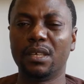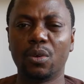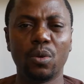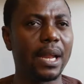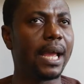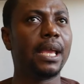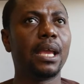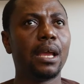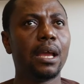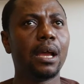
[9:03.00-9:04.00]
they go like,
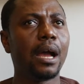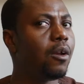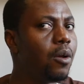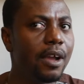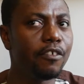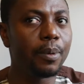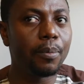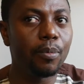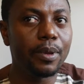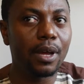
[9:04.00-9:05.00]
how long have you
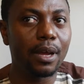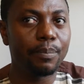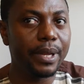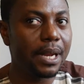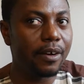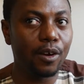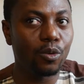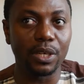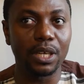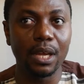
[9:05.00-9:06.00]
people been
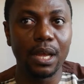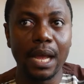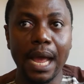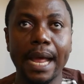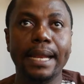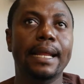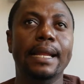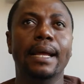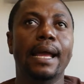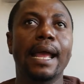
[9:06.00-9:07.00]
around?
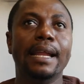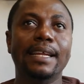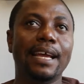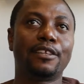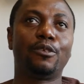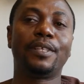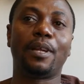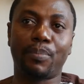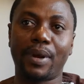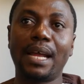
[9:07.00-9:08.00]
They are so
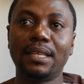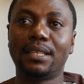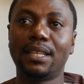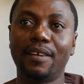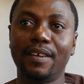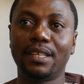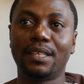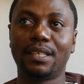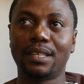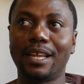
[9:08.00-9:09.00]
surprised there
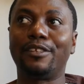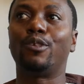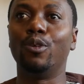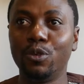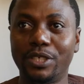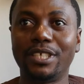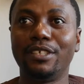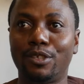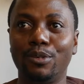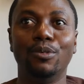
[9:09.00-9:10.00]
is a
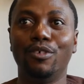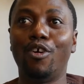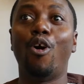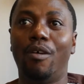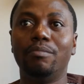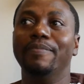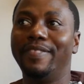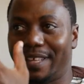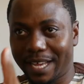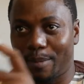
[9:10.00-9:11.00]
solution to
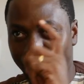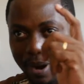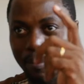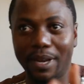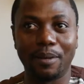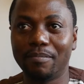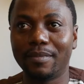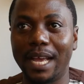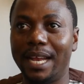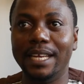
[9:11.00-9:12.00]
their
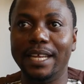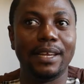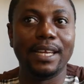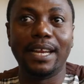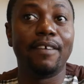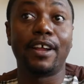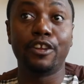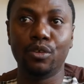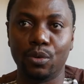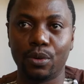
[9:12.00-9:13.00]
problem and they never
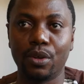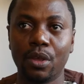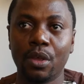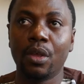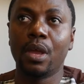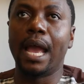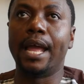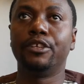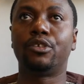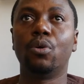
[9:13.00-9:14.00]
knew.
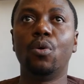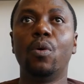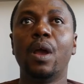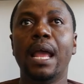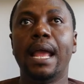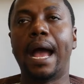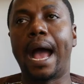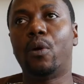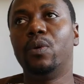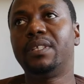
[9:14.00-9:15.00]
And so
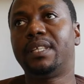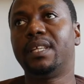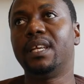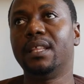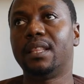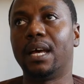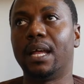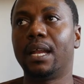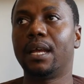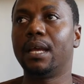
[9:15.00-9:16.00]
I would say
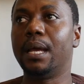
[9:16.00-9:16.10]
that